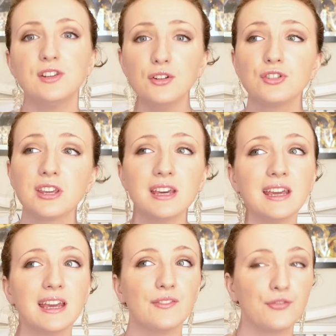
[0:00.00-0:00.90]

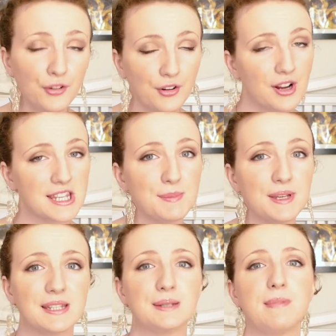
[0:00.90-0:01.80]
usually for
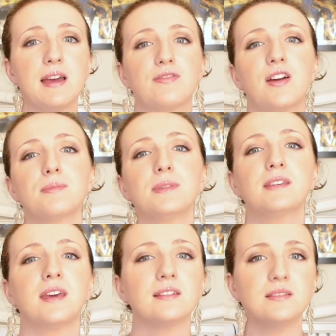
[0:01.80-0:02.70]
Christmas my family
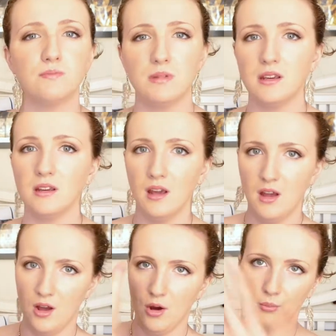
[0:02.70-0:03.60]
gets me
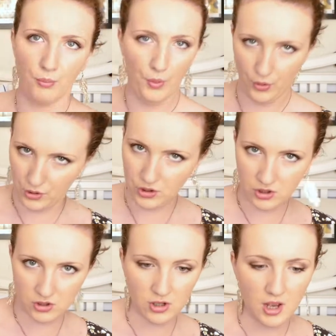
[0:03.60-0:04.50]

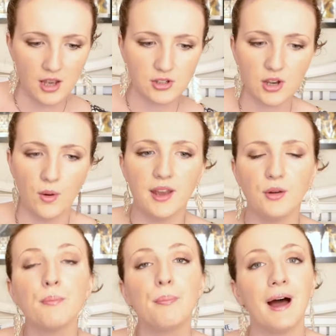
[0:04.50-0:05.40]
books. So I
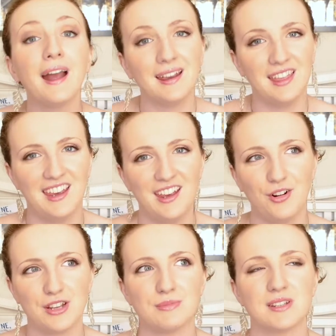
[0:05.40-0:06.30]
don't buy anything in
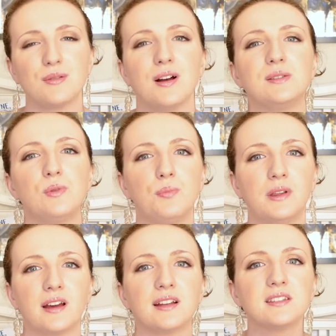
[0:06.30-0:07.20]
Christmas, otherwise it would
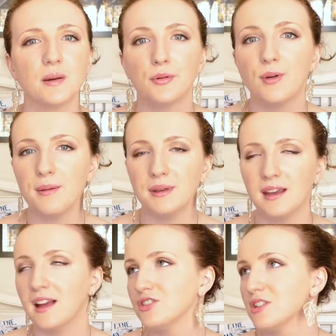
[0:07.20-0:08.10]
be like a double
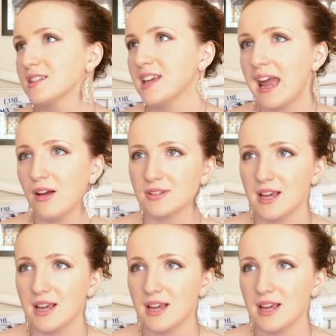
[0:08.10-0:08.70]
whammy and just chaos